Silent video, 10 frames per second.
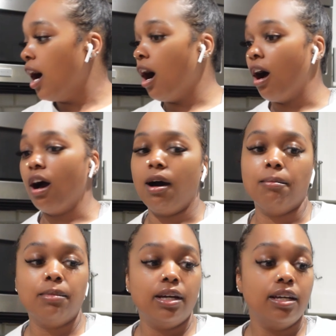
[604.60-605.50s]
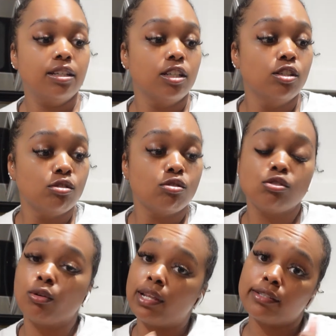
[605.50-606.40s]
Um,
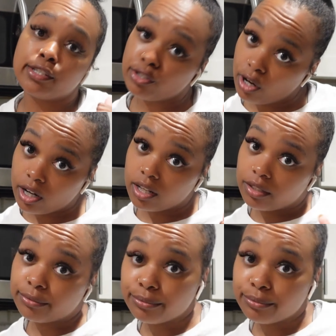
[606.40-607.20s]
so let's get started.